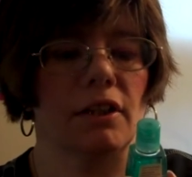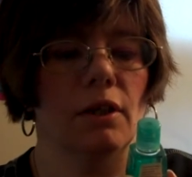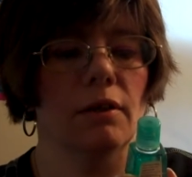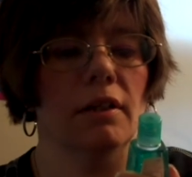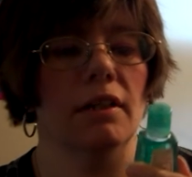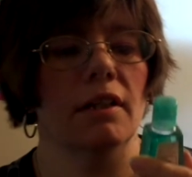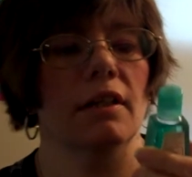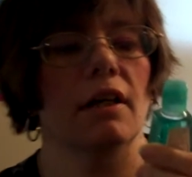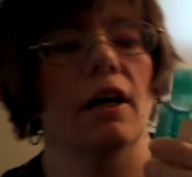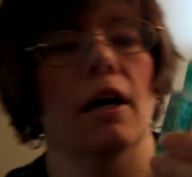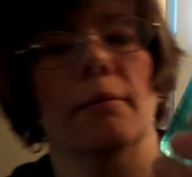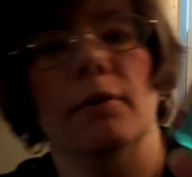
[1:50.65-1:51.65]
Coconut
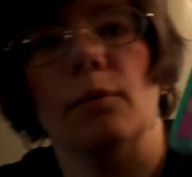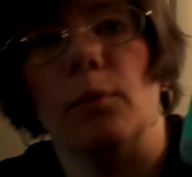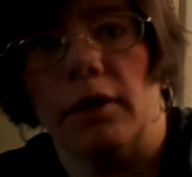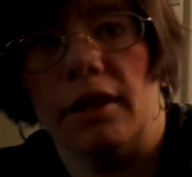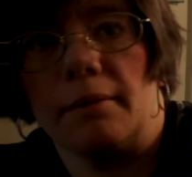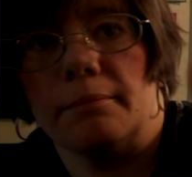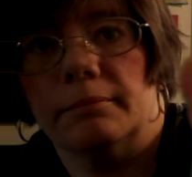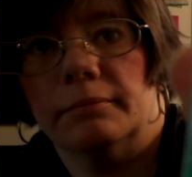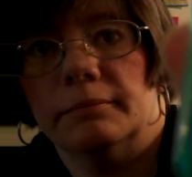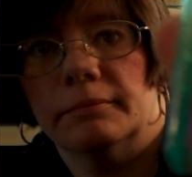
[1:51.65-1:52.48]
Caramel Whip.